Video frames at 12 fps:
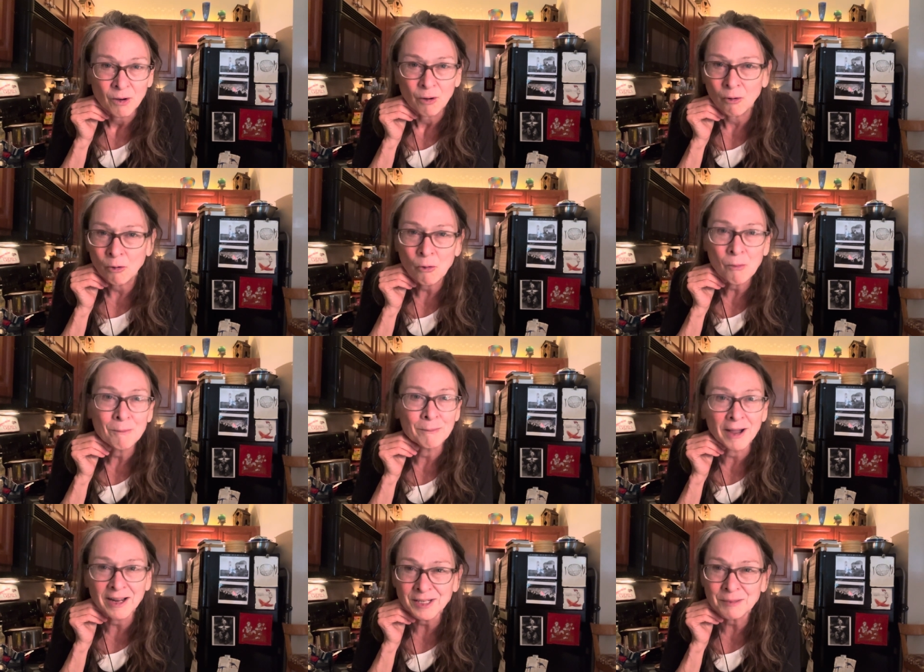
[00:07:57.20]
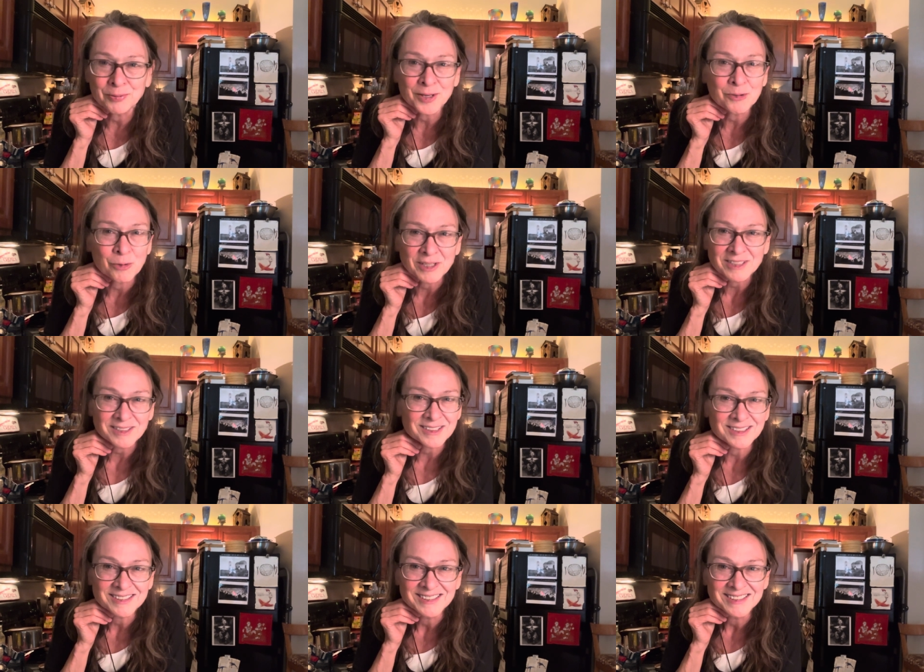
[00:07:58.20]
Oh, mighty big
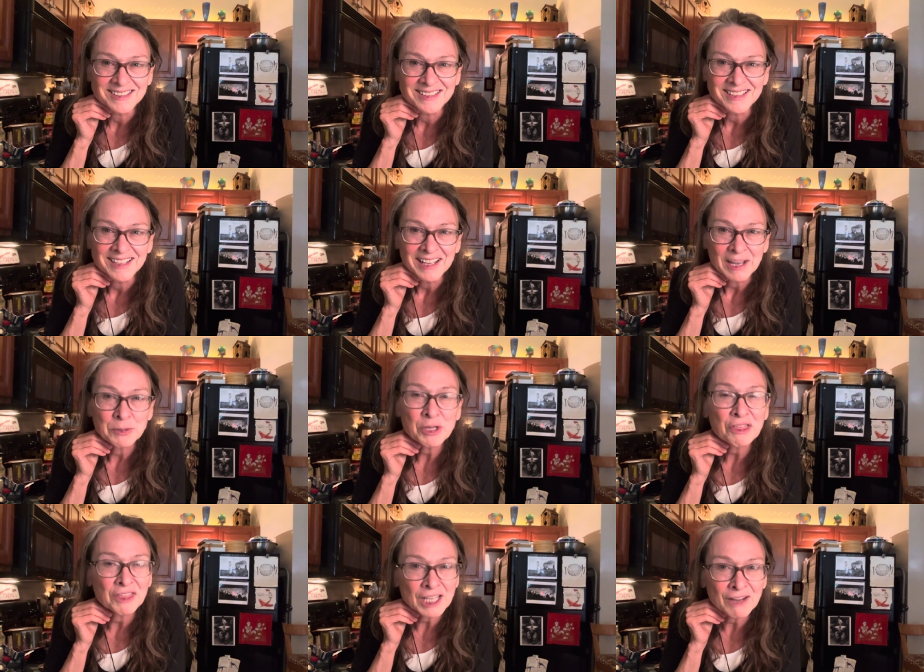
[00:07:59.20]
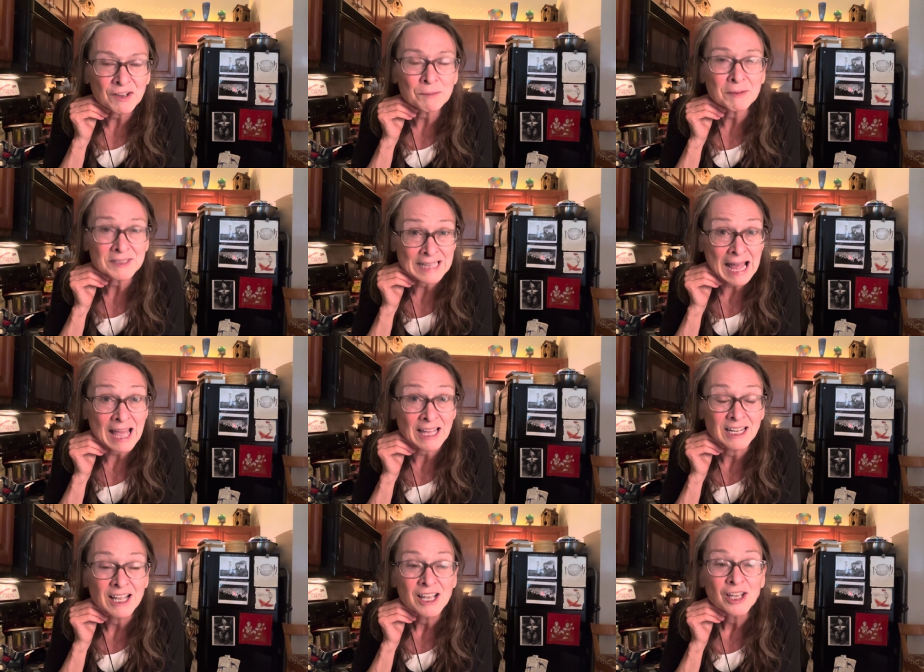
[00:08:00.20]
ones. And when you think of them as that,
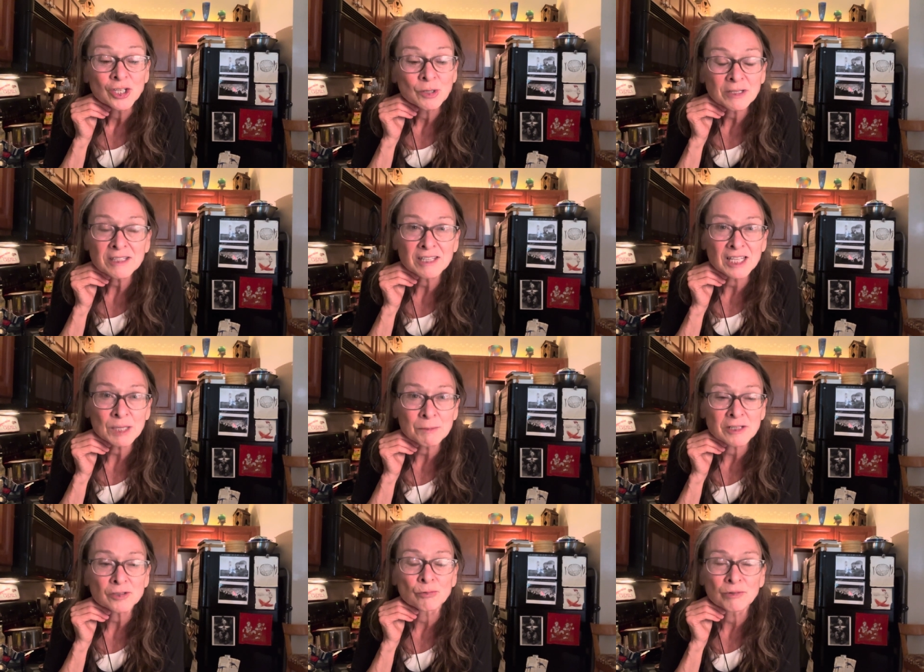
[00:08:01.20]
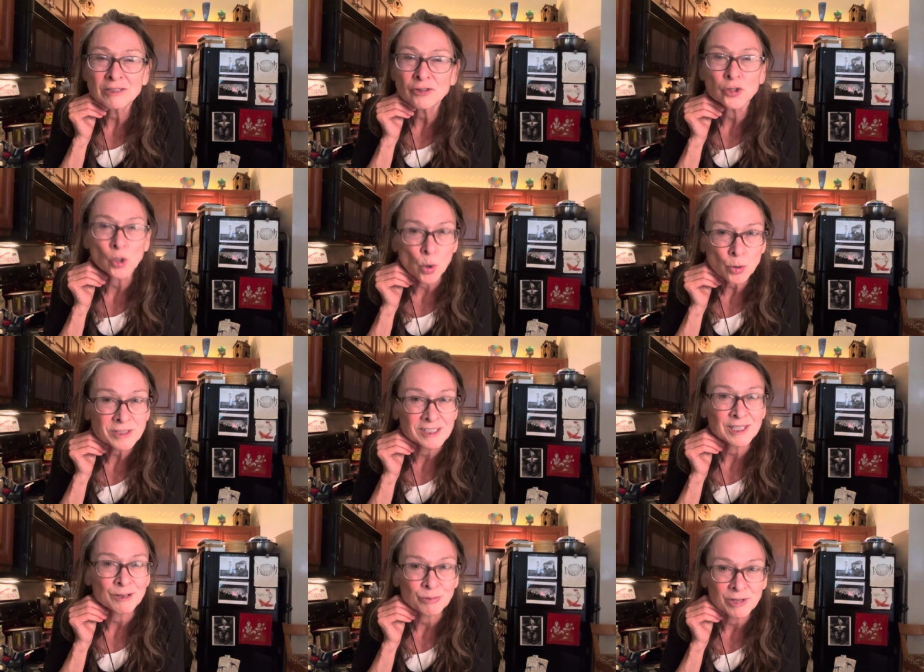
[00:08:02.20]
you can see them as the real dolts that
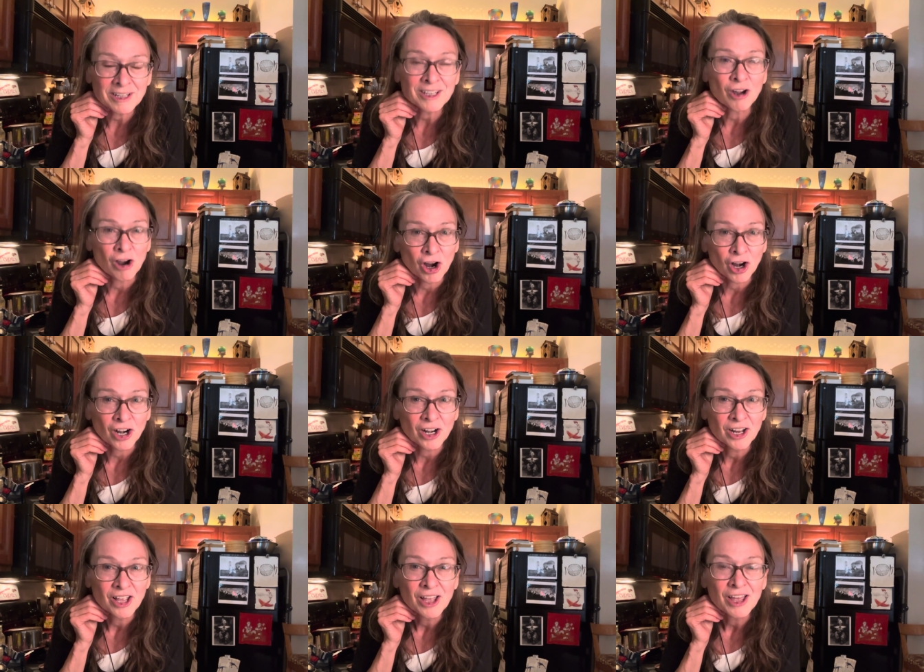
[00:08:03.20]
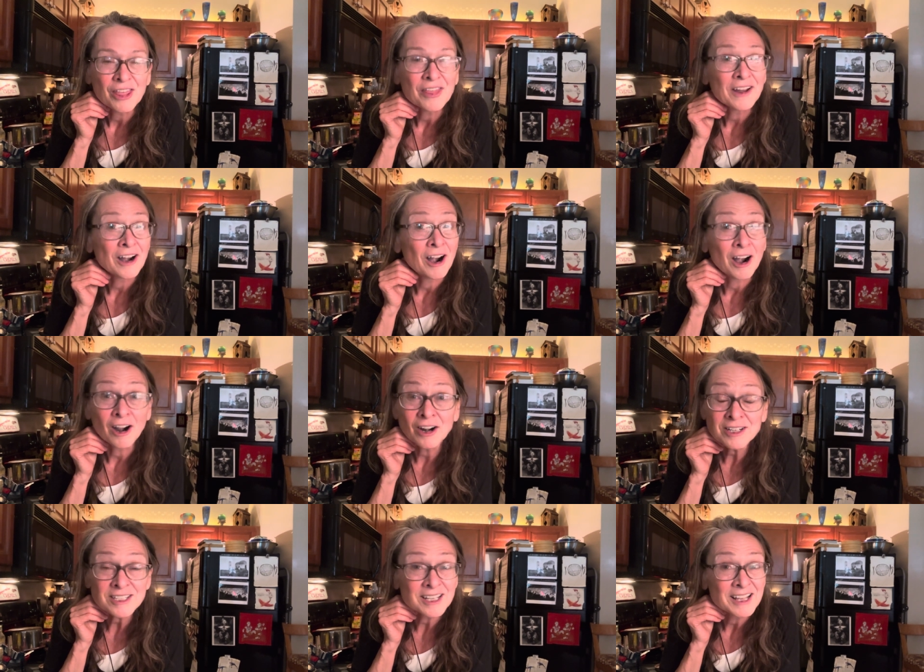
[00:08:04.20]
they really are there aren't